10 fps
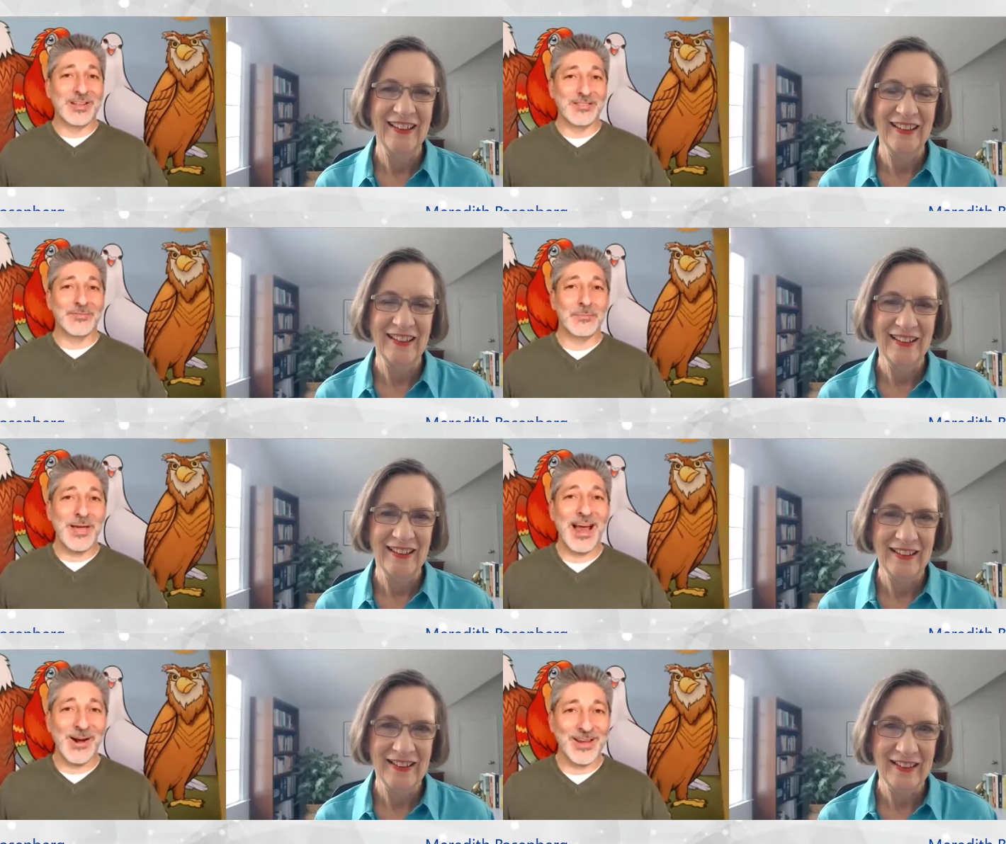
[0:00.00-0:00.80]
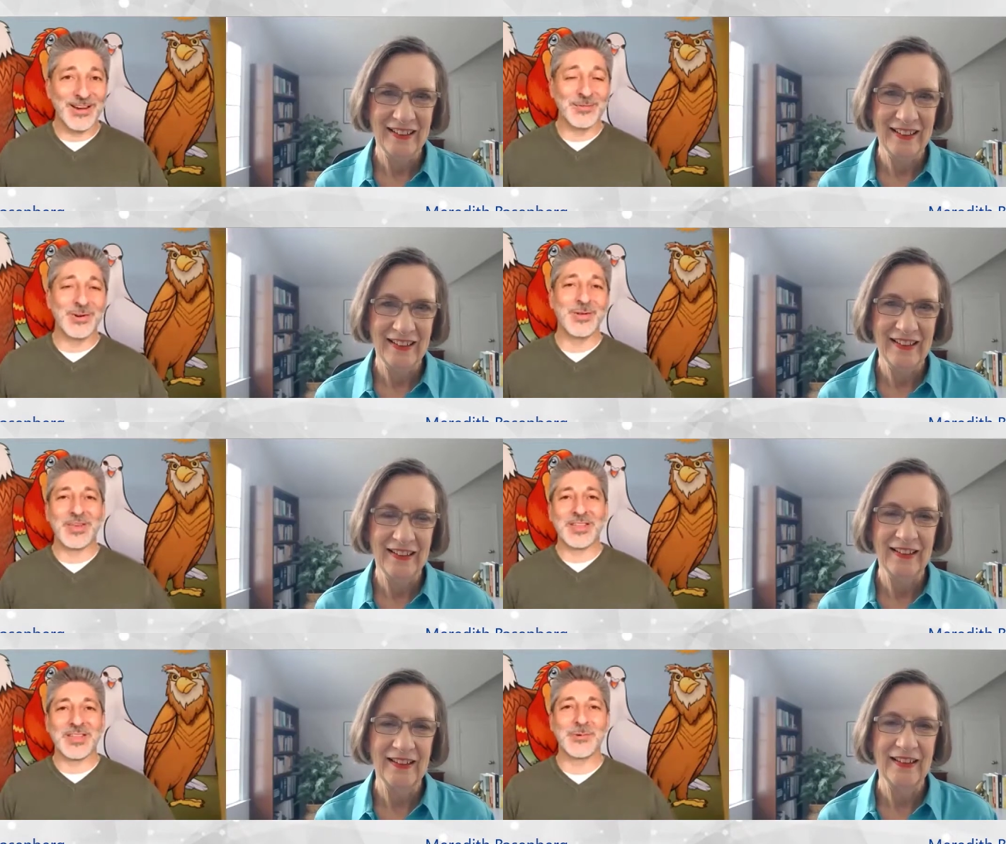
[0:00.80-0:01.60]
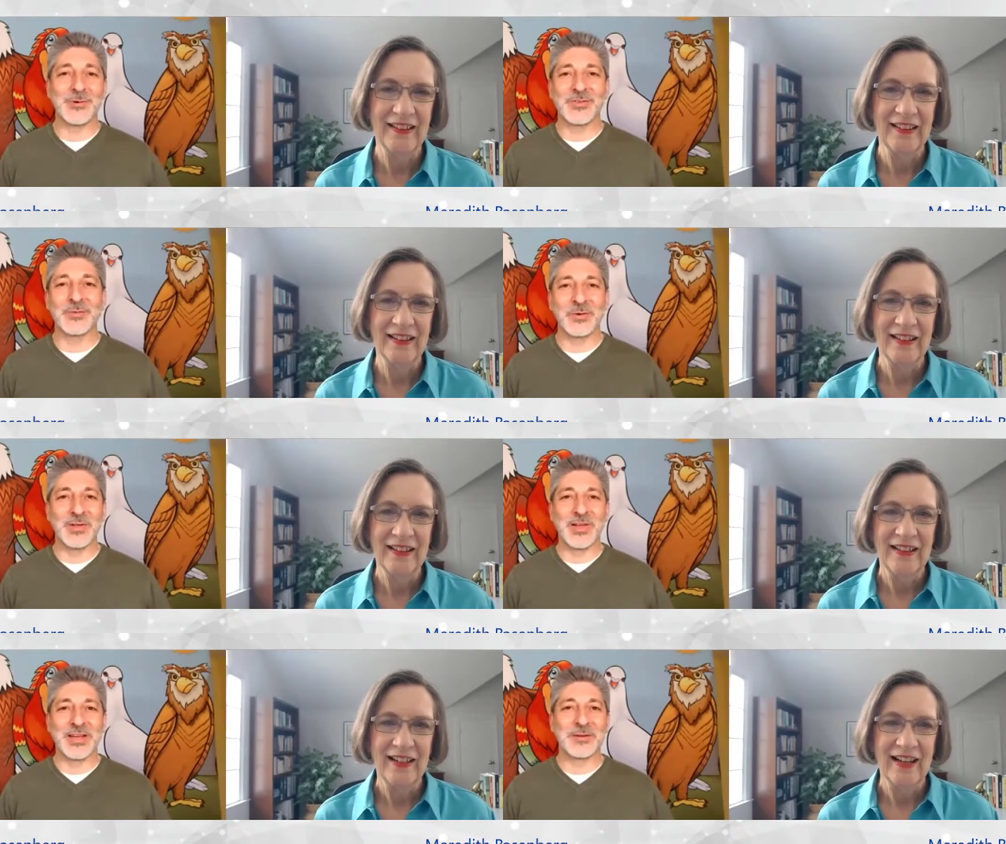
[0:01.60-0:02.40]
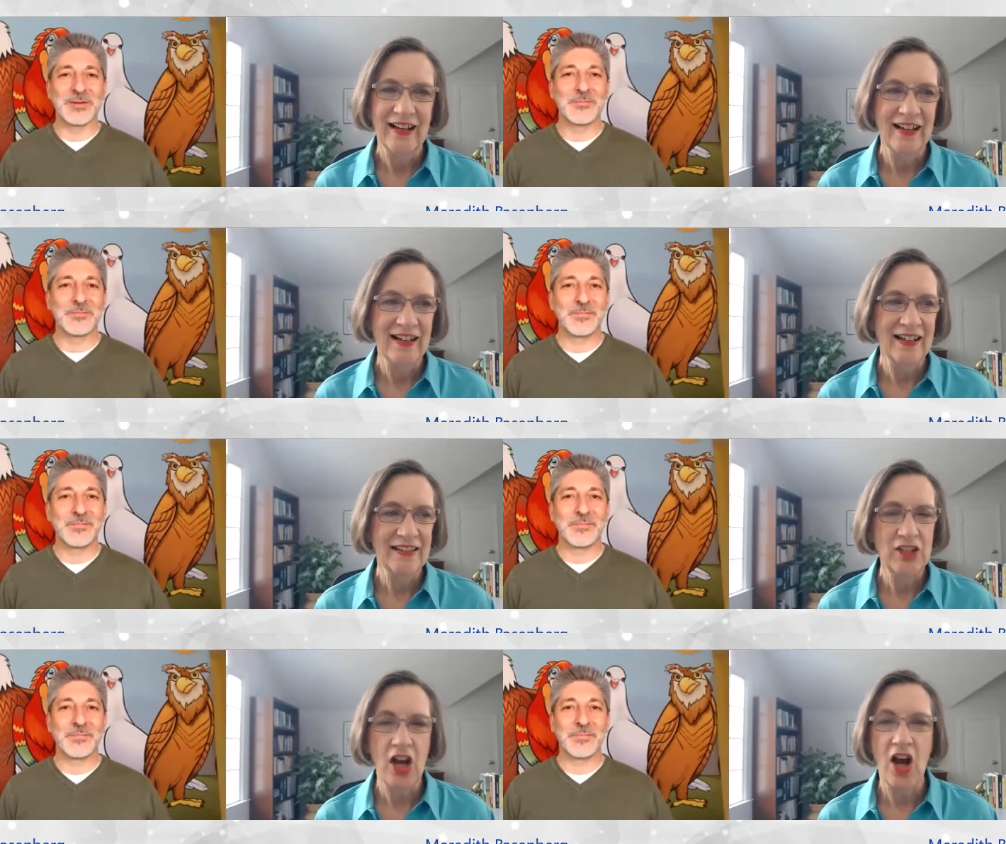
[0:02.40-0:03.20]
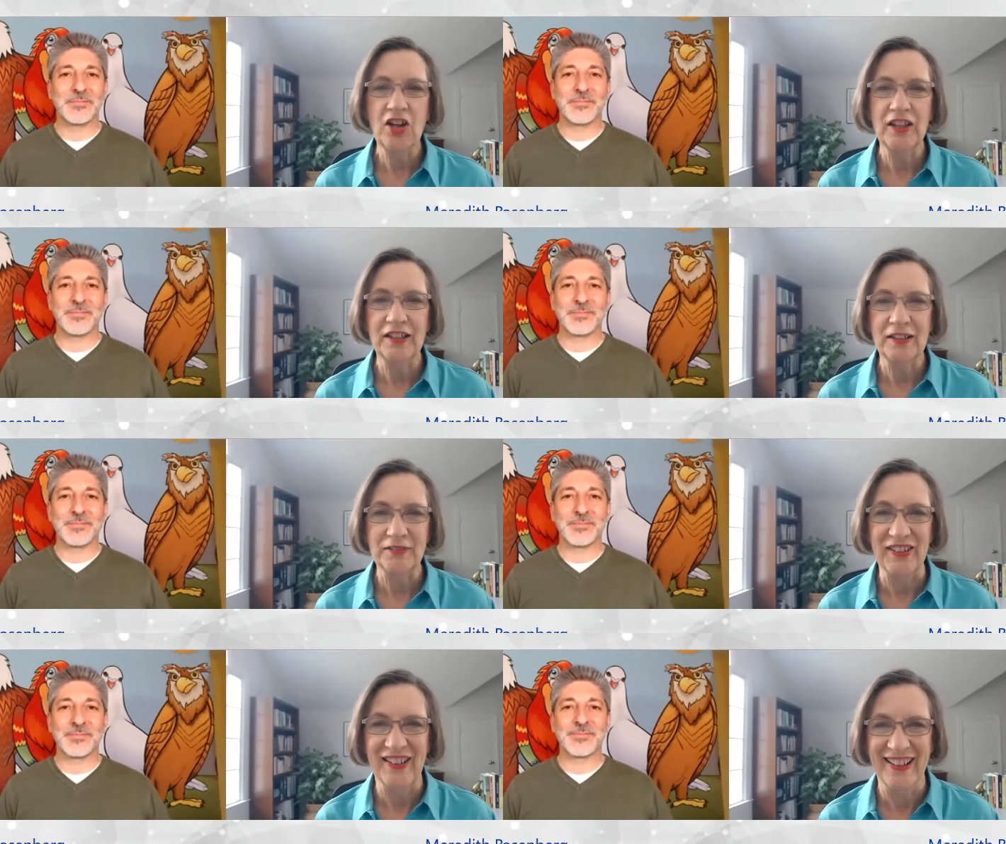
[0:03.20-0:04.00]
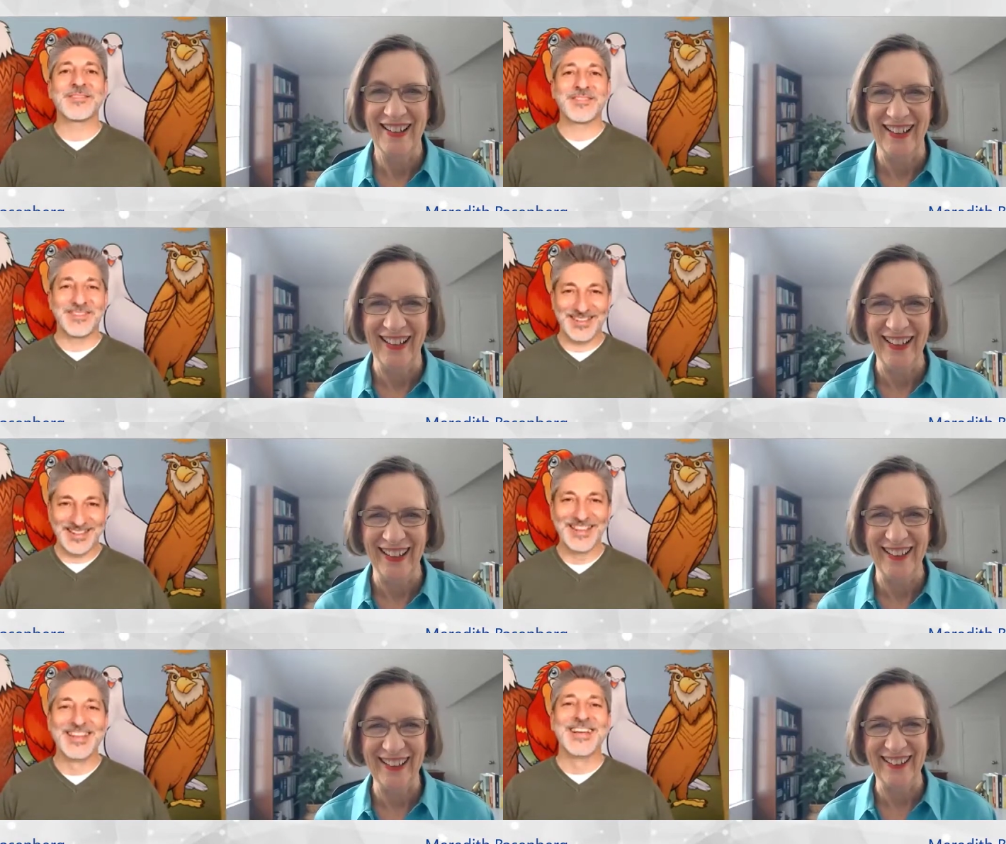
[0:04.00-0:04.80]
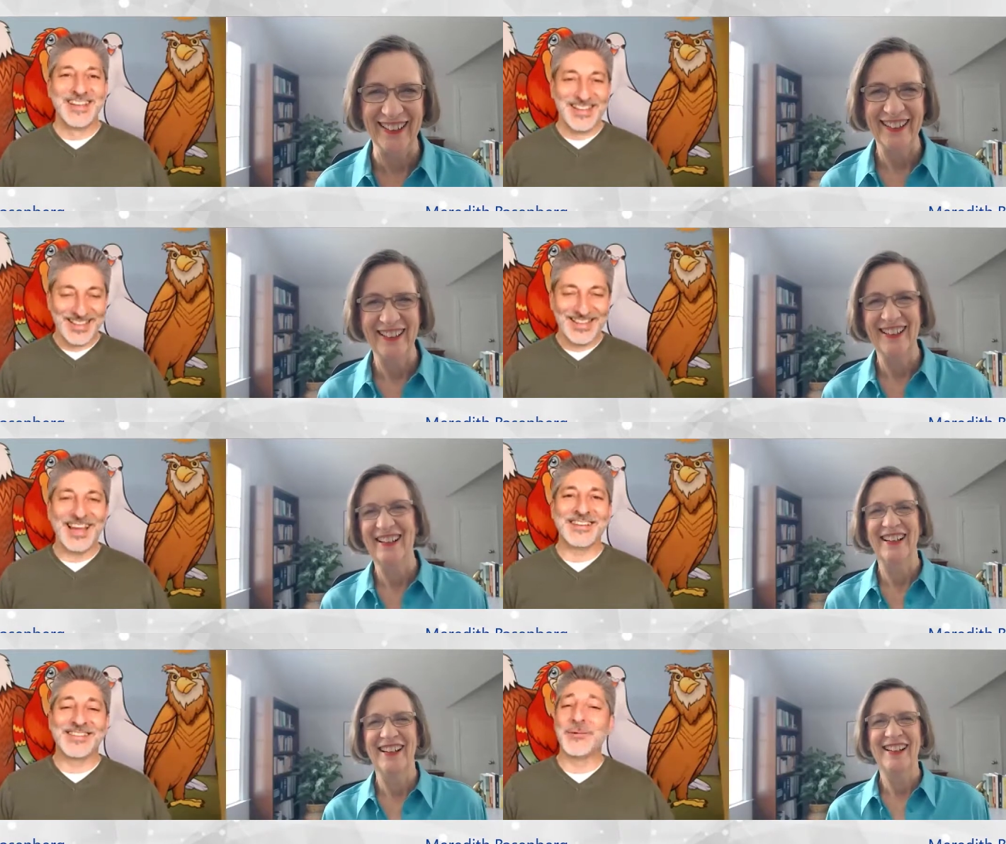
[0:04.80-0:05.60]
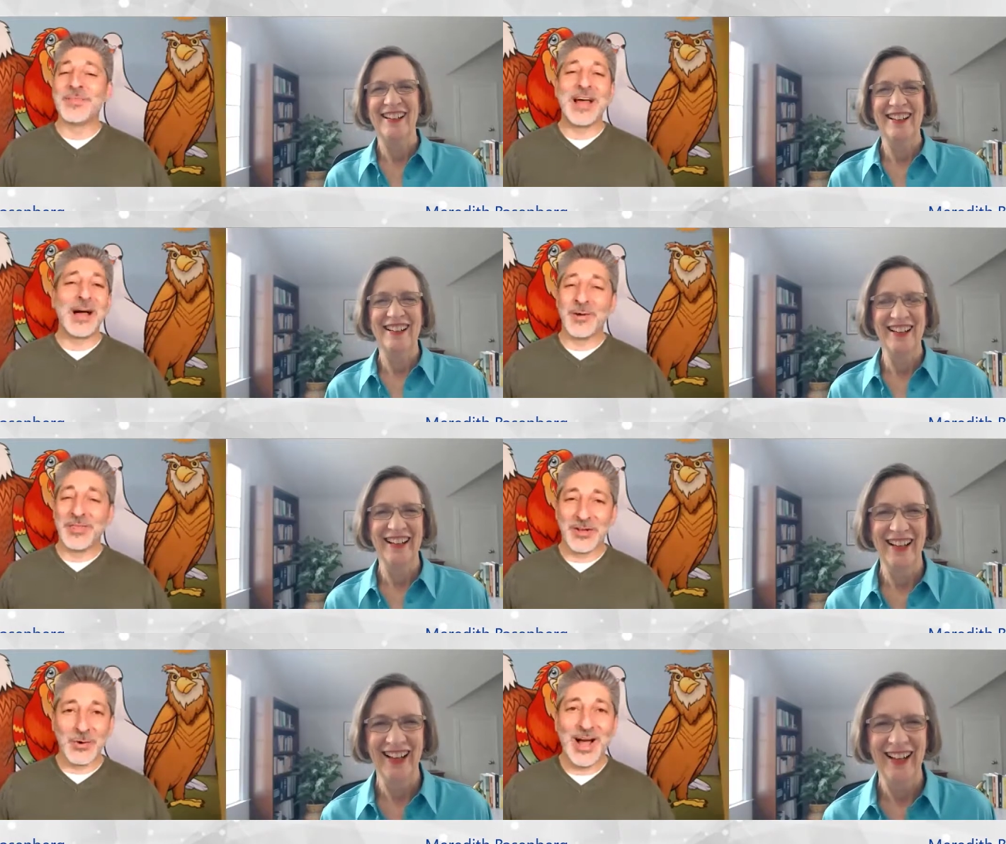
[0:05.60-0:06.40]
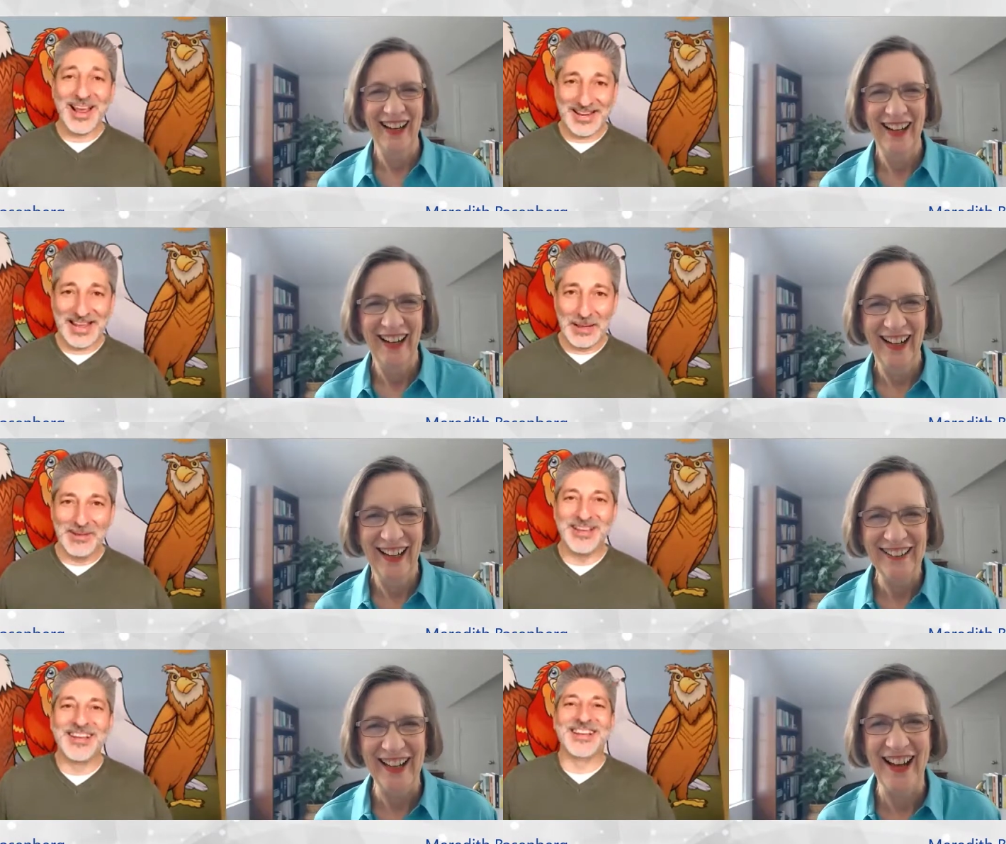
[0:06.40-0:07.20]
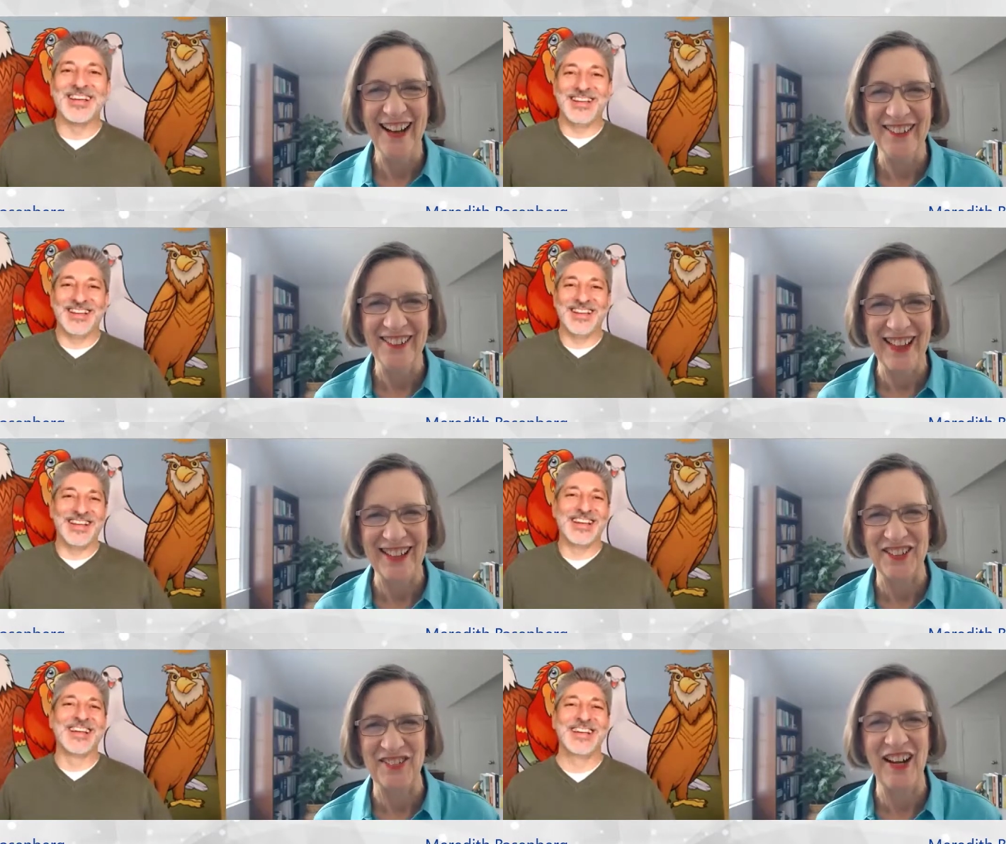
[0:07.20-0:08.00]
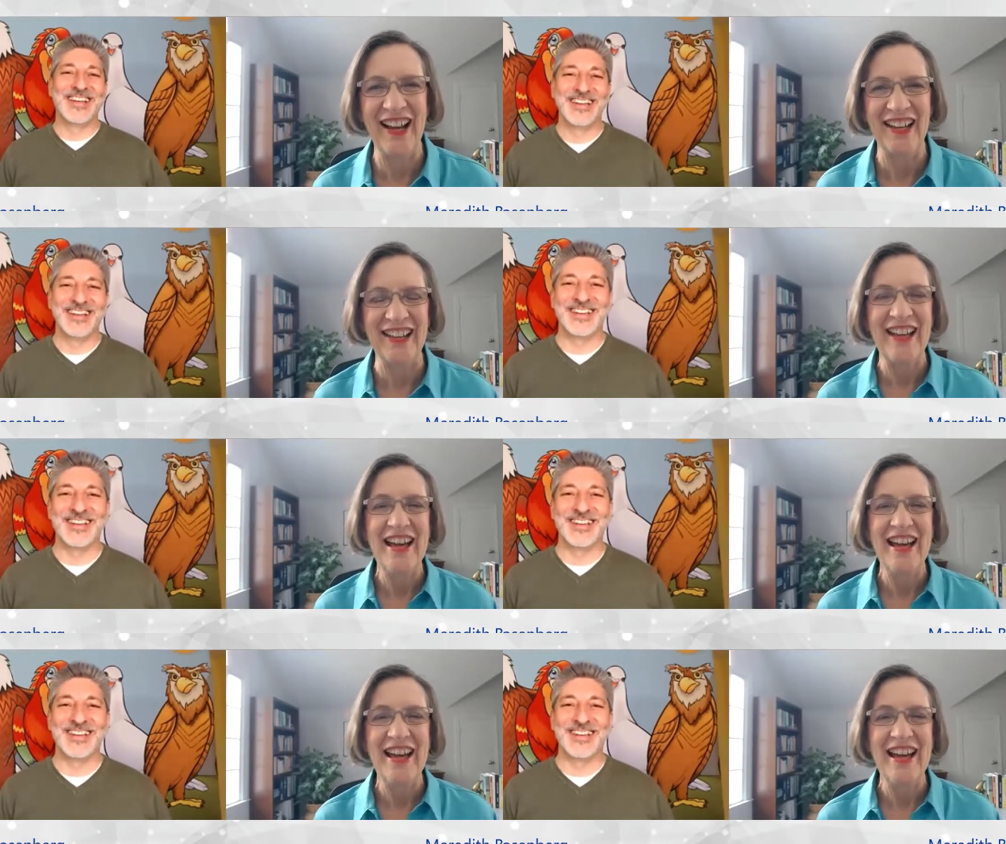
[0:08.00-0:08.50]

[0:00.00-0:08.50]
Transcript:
Speaker 1: of a parrot, what do you think that person would be like?
Speaker 2: Talkative.
Speaker 1: Yes, they will not win the quiet game.
Speaker 2: No, that's right.